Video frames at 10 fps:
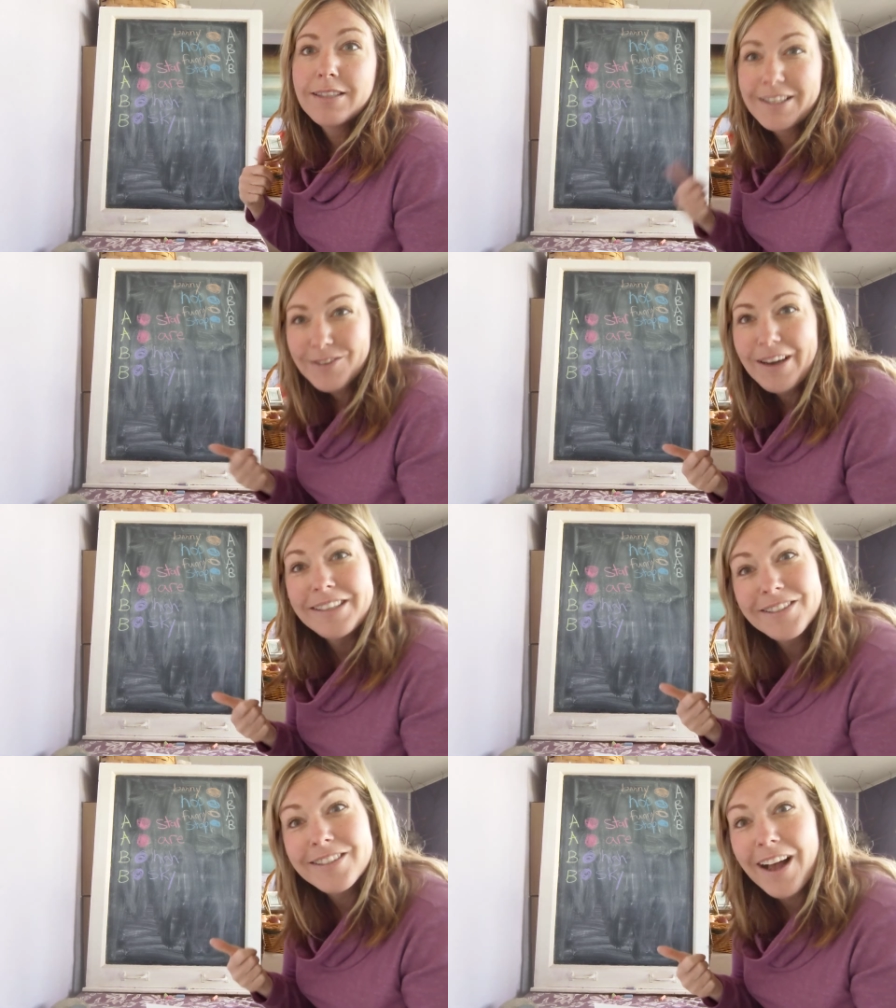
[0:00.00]
that's
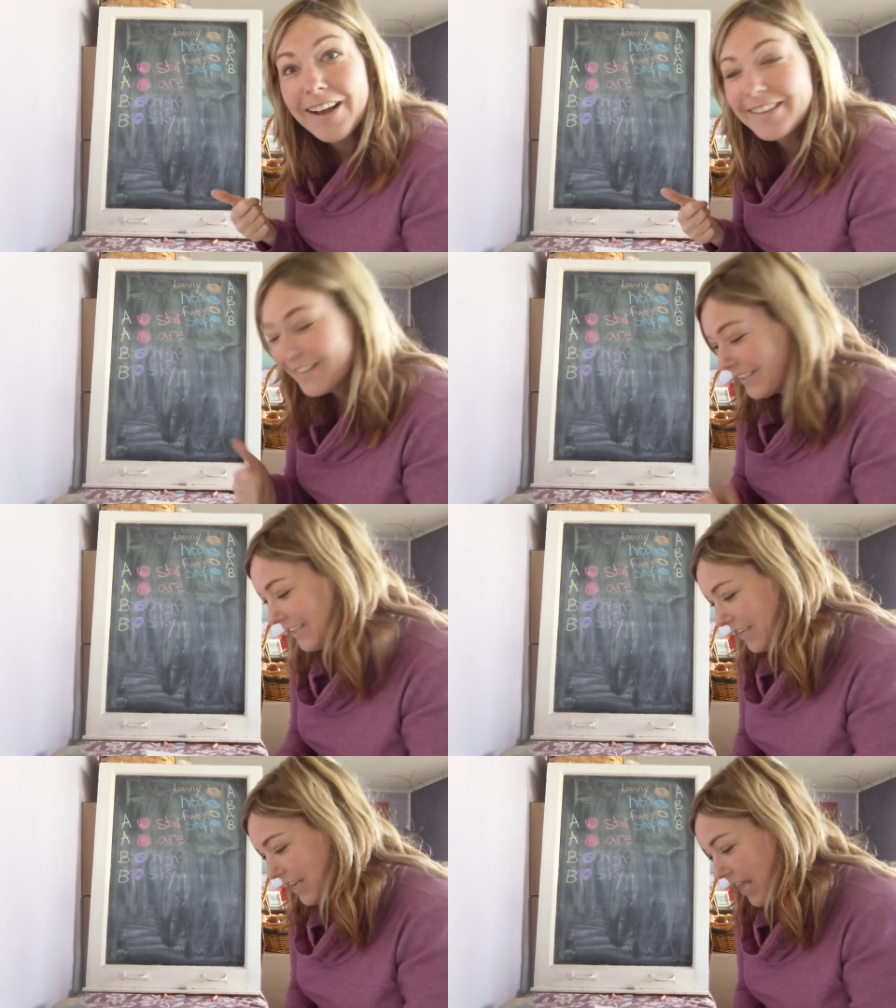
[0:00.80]
right, sun,
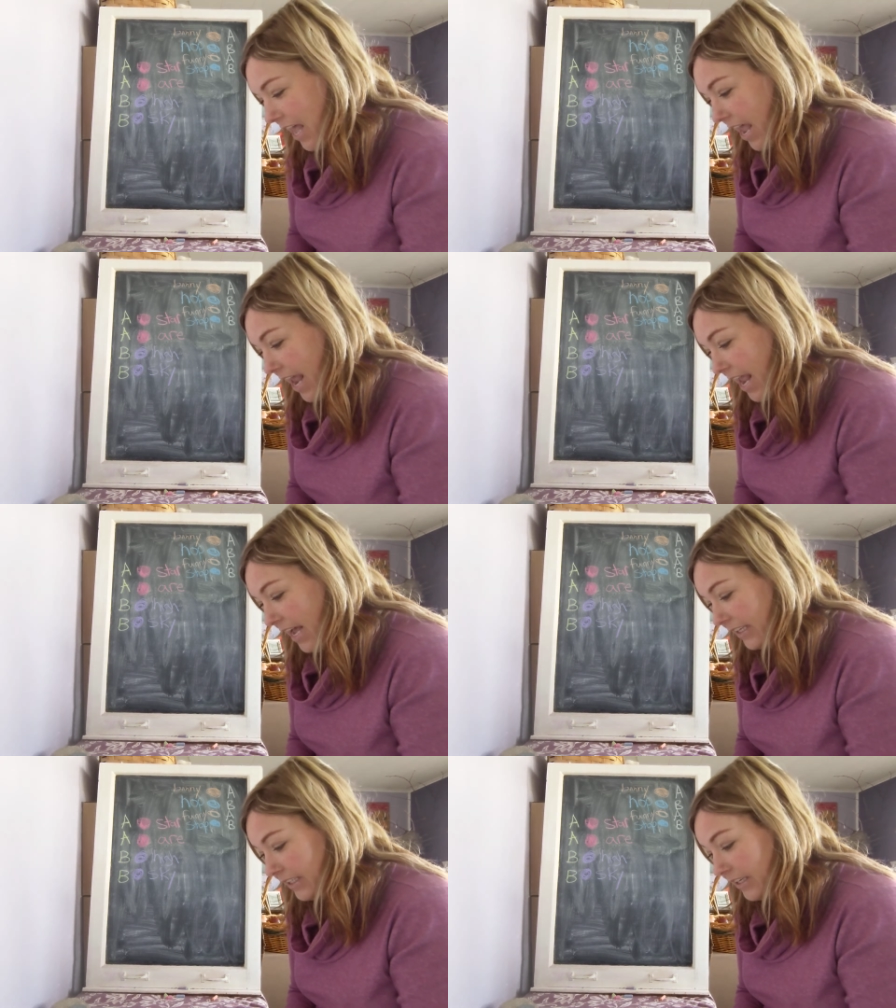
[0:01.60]

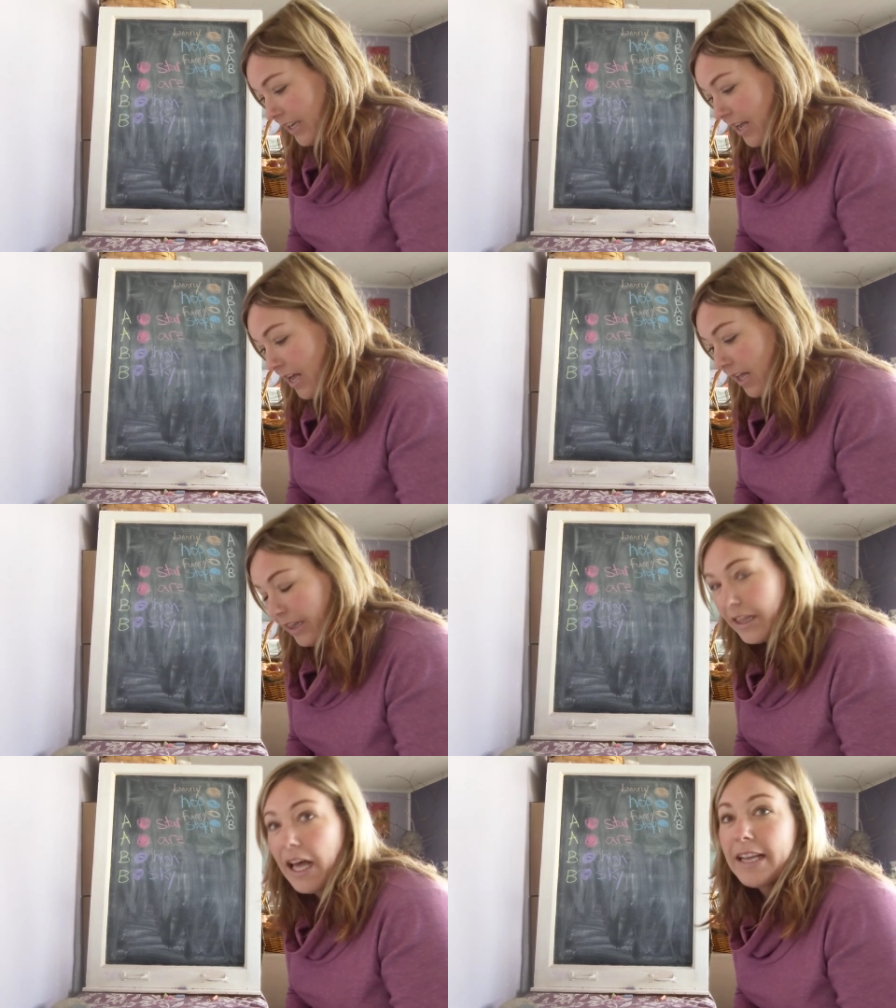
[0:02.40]
and
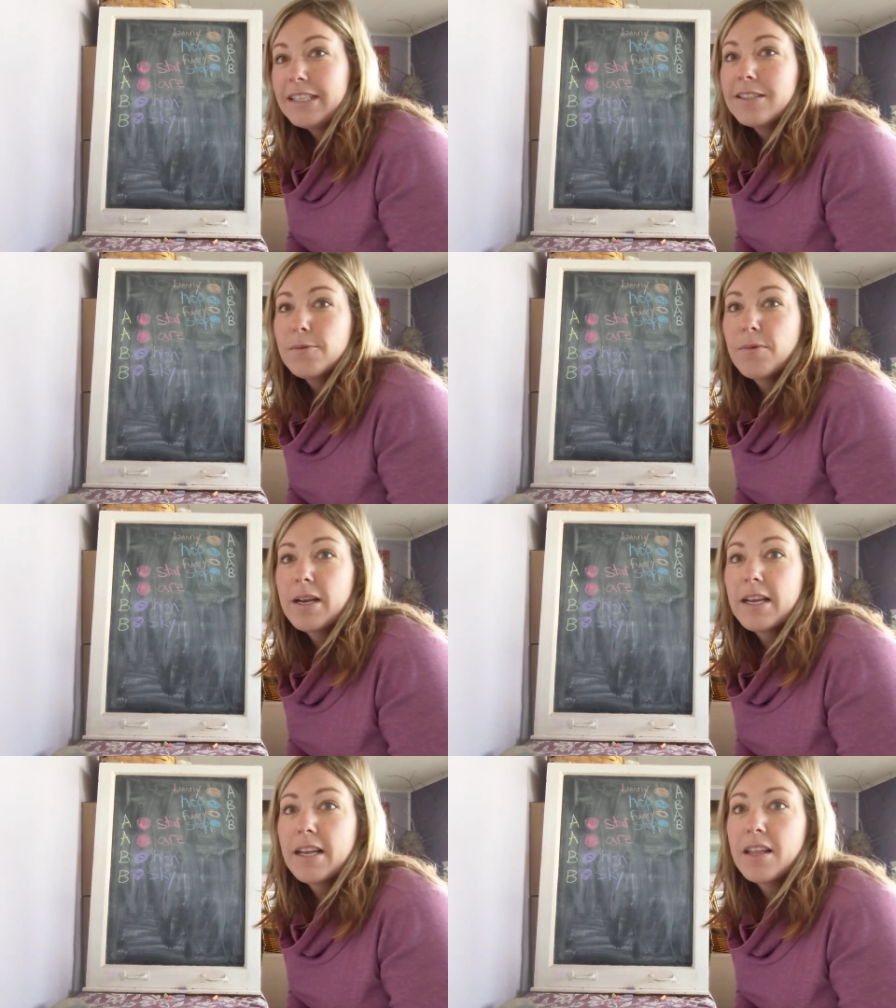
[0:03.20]
light
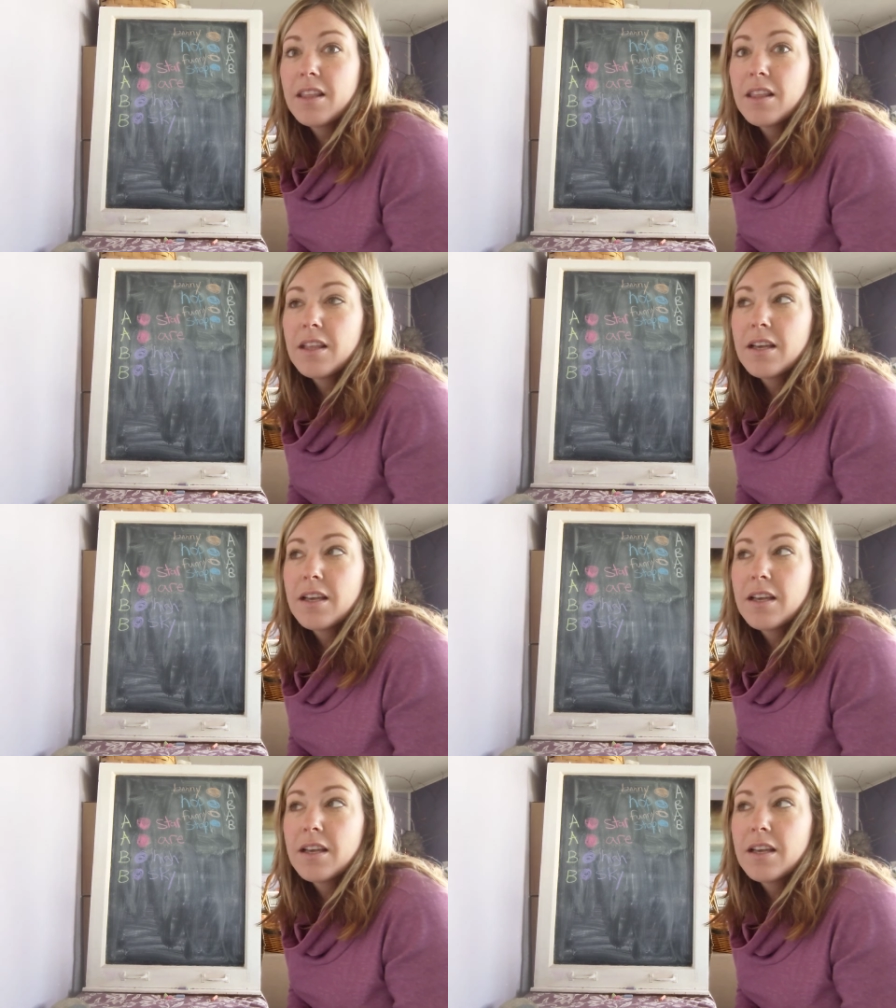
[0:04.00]
with